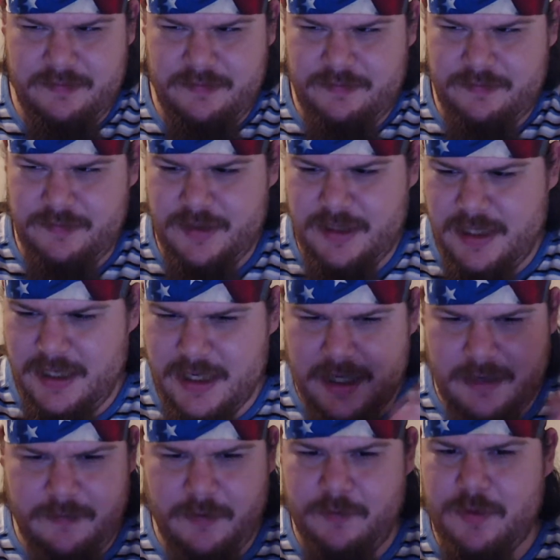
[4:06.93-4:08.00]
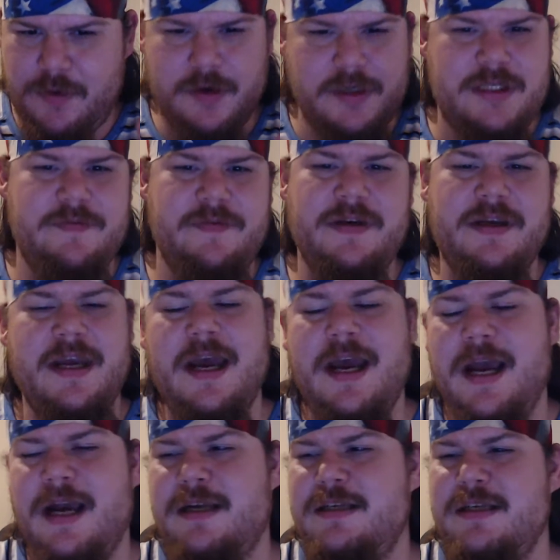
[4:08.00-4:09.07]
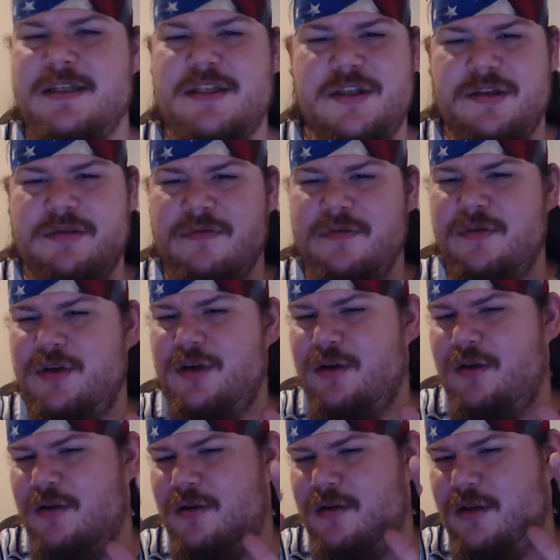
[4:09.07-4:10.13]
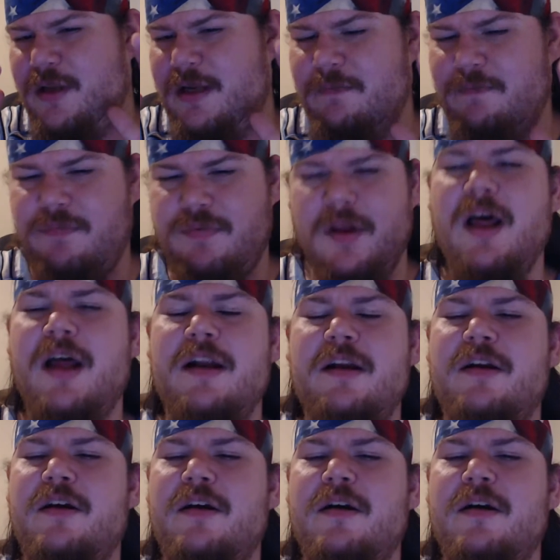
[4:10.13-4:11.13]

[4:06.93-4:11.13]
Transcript: the edible parts of a cactus, threw it all in a blender,